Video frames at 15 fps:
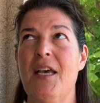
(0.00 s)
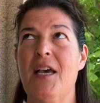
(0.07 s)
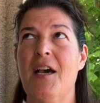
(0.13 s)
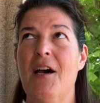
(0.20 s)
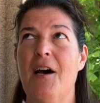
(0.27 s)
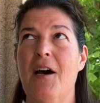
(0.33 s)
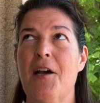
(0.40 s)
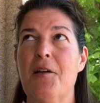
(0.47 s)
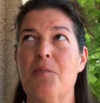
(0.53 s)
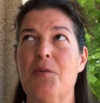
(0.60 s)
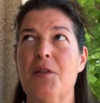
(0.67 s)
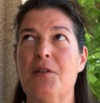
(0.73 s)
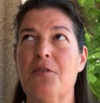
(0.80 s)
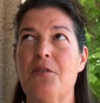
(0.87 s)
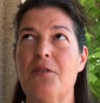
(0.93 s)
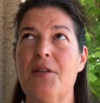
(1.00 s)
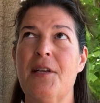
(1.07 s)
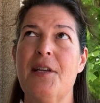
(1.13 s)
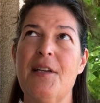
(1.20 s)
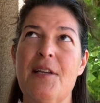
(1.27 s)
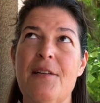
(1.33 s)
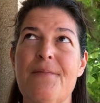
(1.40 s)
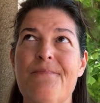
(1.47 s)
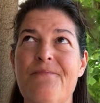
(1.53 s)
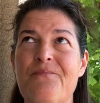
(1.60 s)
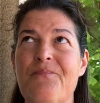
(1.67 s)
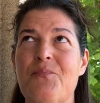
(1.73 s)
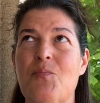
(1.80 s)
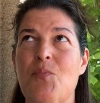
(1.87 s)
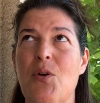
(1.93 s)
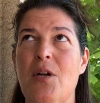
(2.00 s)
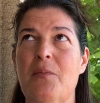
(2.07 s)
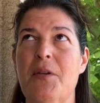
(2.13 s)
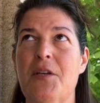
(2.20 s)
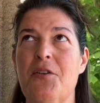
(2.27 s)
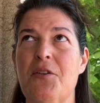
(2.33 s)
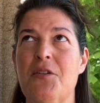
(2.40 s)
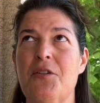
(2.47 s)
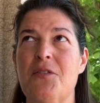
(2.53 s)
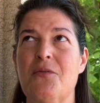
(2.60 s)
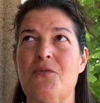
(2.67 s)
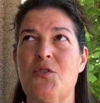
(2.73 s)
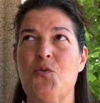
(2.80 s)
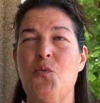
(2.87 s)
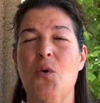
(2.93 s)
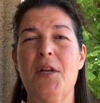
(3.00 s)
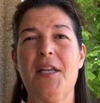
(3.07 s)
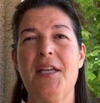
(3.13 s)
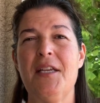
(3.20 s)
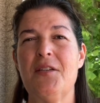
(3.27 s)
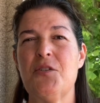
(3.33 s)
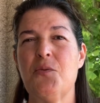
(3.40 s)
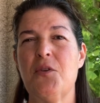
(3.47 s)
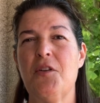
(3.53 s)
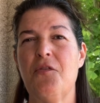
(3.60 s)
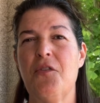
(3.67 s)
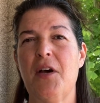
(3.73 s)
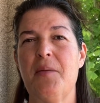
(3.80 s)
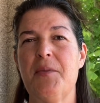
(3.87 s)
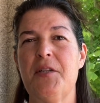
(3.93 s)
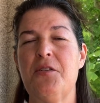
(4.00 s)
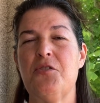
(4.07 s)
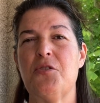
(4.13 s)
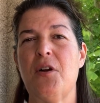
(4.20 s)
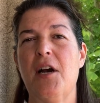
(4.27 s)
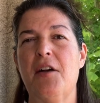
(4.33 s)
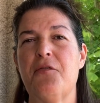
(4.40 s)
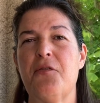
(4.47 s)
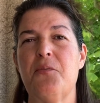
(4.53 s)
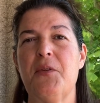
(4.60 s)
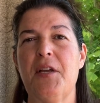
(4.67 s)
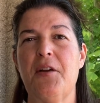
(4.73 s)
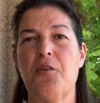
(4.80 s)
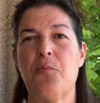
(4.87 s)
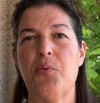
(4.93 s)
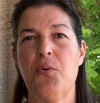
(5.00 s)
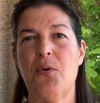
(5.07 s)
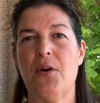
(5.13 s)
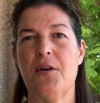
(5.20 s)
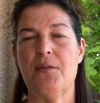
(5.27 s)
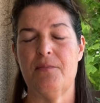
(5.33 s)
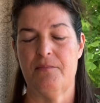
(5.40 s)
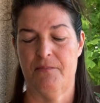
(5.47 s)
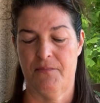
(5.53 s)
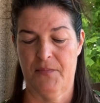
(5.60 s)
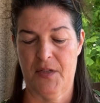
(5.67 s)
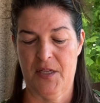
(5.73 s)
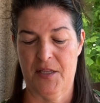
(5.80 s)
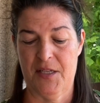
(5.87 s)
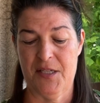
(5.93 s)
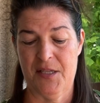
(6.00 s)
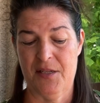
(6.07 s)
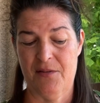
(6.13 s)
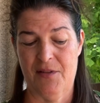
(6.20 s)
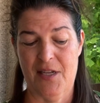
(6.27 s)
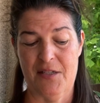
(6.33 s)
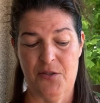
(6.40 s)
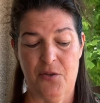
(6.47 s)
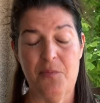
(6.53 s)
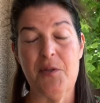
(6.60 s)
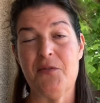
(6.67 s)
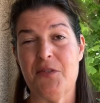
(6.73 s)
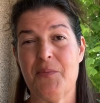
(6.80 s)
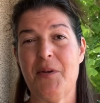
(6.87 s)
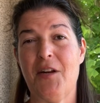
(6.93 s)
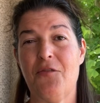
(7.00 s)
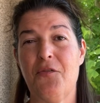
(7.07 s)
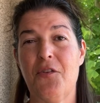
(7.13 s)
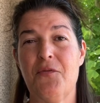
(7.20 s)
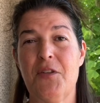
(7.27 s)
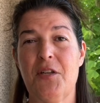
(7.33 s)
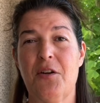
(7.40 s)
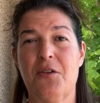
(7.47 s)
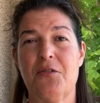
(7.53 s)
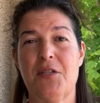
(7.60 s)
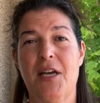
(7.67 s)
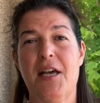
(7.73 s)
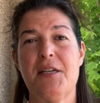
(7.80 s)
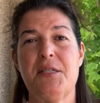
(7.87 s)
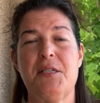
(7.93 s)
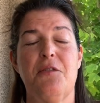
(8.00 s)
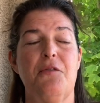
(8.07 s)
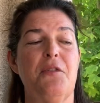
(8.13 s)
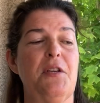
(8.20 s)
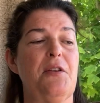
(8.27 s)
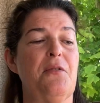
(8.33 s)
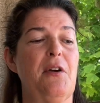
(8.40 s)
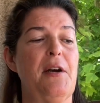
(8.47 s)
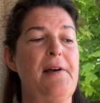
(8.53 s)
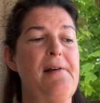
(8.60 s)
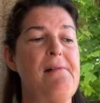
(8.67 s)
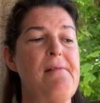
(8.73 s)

I am literally probably a good 20-25 minute drive from the airport. And they told me it was about a $50 taxi fee, right?